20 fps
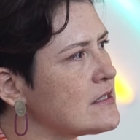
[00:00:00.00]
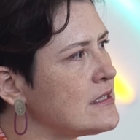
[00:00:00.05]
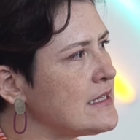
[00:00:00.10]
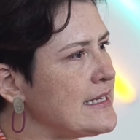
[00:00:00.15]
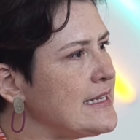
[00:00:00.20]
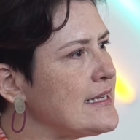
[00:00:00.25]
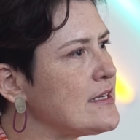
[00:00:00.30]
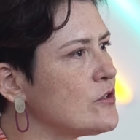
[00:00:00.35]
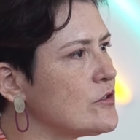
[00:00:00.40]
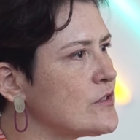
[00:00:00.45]

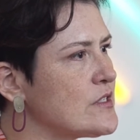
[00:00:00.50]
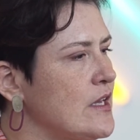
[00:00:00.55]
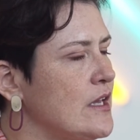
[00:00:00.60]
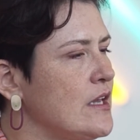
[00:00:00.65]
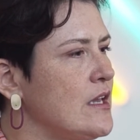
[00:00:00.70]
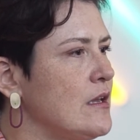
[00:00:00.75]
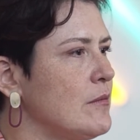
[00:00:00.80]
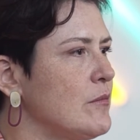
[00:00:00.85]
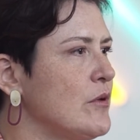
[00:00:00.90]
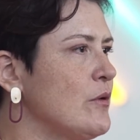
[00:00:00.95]
legal
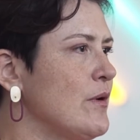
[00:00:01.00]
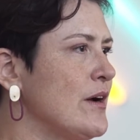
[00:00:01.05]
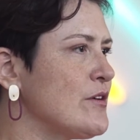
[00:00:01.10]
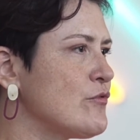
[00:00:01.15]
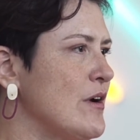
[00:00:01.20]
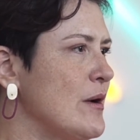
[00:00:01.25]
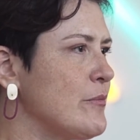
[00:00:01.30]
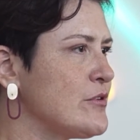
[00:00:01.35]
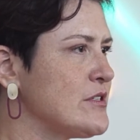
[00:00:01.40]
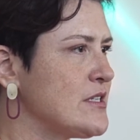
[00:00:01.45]
team who had
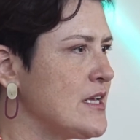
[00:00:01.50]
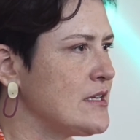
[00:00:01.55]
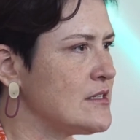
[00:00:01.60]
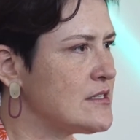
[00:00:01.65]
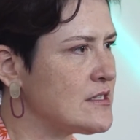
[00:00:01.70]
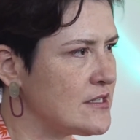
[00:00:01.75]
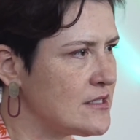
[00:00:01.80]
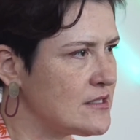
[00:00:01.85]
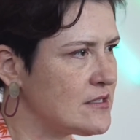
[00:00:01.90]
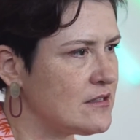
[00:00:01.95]

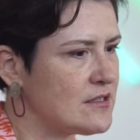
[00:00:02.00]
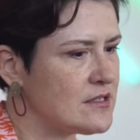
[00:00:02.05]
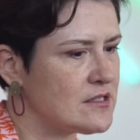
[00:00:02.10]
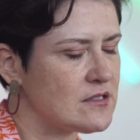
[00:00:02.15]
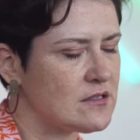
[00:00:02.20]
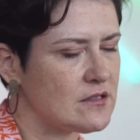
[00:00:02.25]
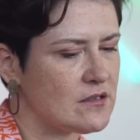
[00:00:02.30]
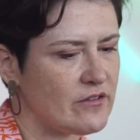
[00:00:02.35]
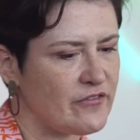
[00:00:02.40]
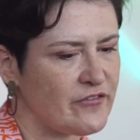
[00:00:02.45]
represented
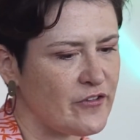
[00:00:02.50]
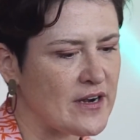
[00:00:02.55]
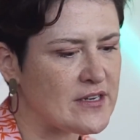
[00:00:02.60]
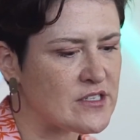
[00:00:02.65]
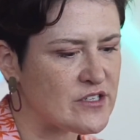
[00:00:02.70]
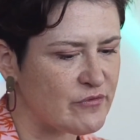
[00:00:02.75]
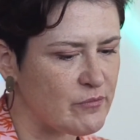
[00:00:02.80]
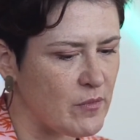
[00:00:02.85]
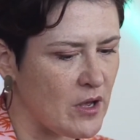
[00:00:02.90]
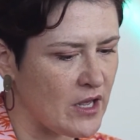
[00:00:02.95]
this
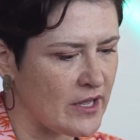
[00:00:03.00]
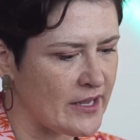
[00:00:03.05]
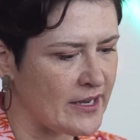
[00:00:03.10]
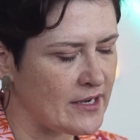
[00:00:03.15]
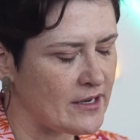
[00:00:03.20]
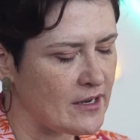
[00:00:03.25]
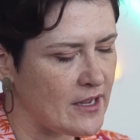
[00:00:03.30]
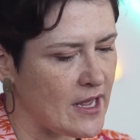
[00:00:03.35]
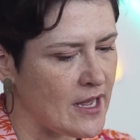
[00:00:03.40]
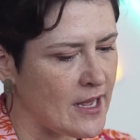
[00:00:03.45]
friend of
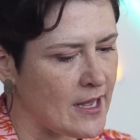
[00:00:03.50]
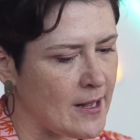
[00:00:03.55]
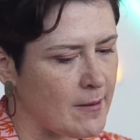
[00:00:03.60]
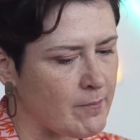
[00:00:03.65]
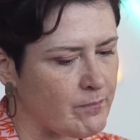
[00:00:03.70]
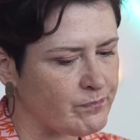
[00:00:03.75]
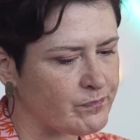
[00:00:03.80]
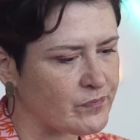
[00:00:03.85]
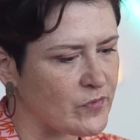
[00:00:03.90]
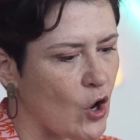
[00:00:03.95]
mine
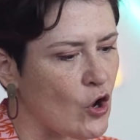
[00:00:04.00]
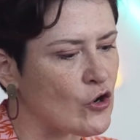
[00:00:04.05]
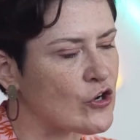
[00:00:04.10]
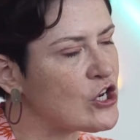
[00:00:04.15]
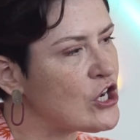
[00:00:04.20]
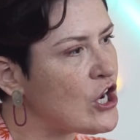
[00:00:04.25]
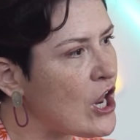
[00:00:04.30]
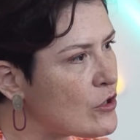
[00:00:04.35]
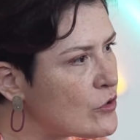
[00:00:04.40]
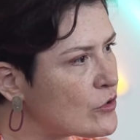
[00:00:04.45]
on a
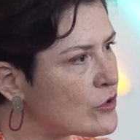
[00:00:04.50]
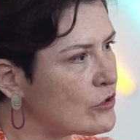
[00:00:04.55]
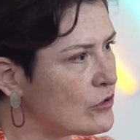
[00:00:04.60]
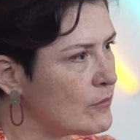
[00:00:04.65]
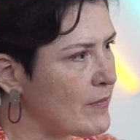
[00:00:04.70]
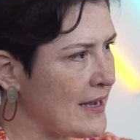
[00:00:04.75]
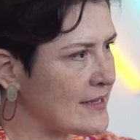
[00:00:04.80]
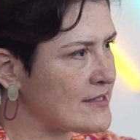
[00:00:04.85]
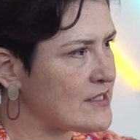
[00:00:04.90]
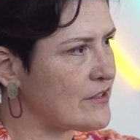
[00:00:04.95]
local
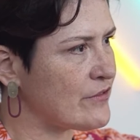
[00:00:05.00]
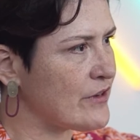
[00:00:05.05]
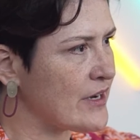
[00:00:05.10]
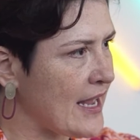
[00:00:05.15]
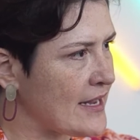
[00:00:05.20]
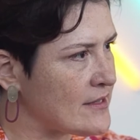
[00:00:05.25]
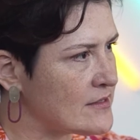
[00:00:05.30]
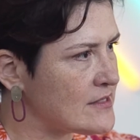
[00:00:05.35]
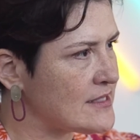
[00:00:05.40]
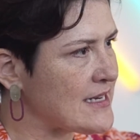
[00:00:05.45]
matter
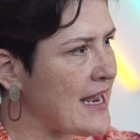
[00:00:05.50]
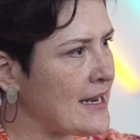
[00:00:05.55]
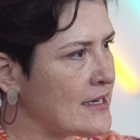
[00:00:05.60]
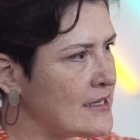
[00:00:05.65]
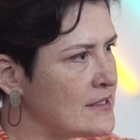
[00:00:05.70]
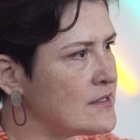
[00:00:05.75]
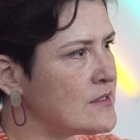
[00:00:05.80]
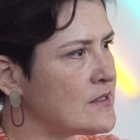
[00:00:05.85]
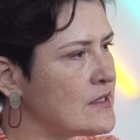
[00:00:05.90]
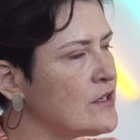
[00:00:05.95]
against an
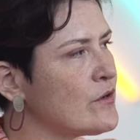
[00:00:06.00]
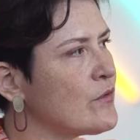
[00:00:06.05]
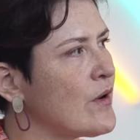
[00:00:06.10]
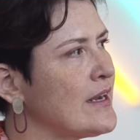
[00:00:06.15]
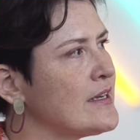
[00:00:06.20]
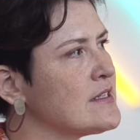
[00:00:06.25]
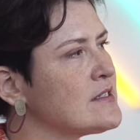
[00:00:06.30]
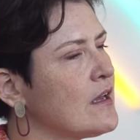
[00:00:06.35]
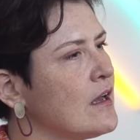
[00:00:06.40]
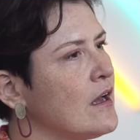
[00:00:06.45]

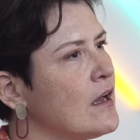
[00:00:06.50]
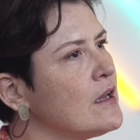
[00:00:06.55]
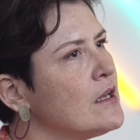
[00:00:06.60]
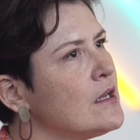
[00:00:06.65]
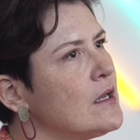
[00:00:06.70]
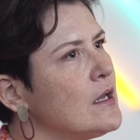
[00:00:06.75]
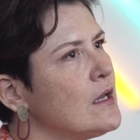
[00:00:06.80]
incinerator,